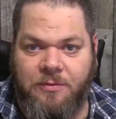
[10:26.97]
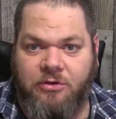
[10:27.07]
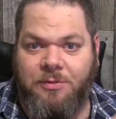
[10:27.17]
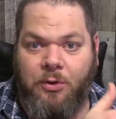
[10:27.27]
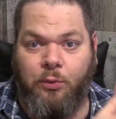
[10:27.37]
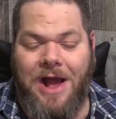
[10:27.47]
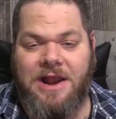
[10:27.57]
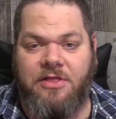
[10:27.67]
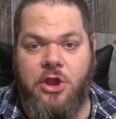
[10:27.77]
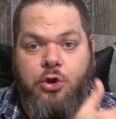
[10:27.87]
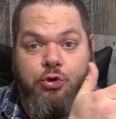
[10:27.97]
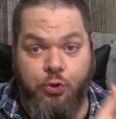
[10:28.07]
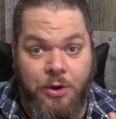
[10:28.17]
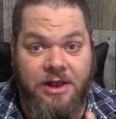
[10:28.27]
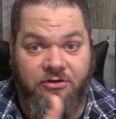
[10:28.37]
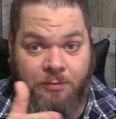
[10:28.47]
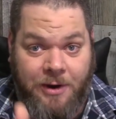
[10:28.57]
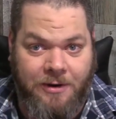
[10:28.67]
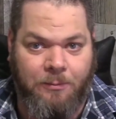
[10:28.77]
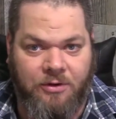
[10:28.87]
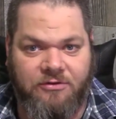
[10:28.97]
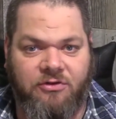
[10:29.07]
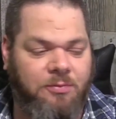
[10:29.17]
it's been errated that you do get inspiring presence,